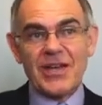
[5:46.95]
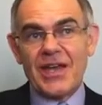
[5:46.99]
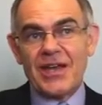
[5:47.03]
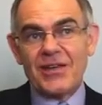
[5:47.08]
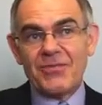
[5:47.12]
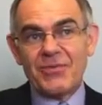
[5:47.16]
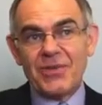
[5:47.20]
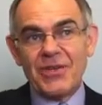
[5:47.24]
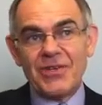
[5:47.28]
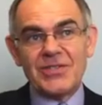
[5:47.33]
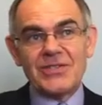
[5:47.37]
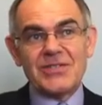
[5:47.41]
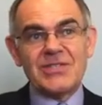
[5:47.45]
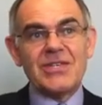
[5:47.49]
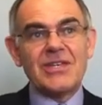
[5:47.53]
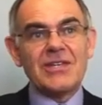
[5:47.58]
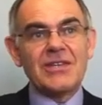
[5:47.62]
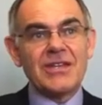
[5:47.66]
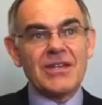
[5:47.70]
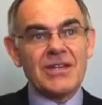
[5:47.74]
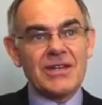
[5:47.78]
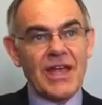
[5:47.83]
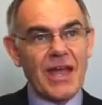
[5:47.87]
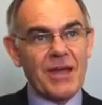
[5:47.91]
And we see
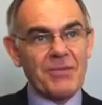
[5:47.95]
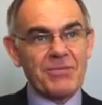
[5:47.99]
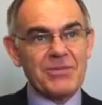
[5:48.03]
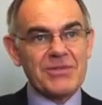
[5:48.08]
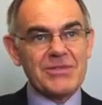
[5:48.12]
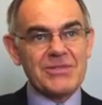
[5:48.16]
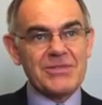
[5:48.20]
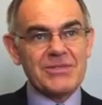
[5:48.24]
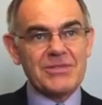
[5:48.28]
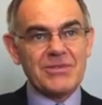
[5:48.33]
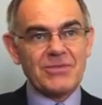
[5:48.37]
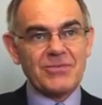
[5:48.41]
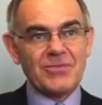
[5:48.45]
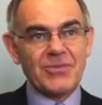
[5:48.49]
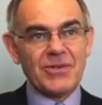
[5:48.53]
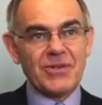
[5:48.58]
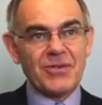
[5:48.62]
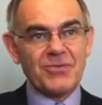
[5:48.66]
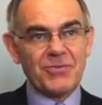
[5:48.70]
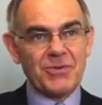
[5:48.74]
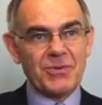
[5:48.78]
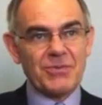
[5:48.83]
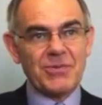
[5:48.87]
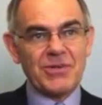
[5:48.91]
that happens that when
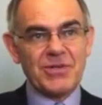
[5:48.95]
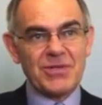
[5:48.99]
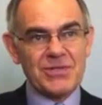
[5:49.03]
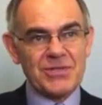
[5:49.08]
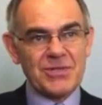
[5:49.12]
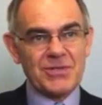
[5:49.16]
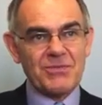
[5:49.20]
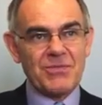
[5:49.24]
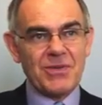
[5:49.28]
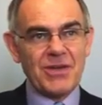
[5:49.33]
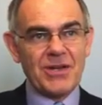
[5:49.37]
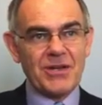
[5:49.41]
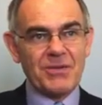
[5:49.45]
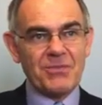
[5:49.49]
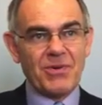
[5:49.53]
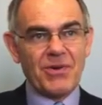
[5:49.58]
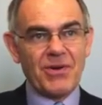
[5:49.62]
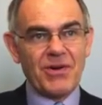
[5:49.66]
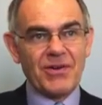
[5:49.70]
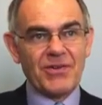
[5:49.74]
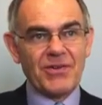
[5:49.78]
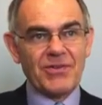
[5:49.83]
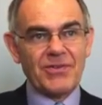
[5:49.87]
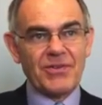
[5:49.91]
a woman is in
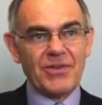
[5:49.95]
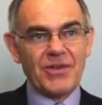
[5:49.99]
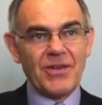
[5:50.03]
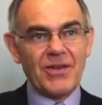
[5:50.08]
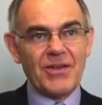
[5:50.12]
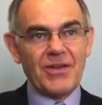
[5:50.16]
menopause,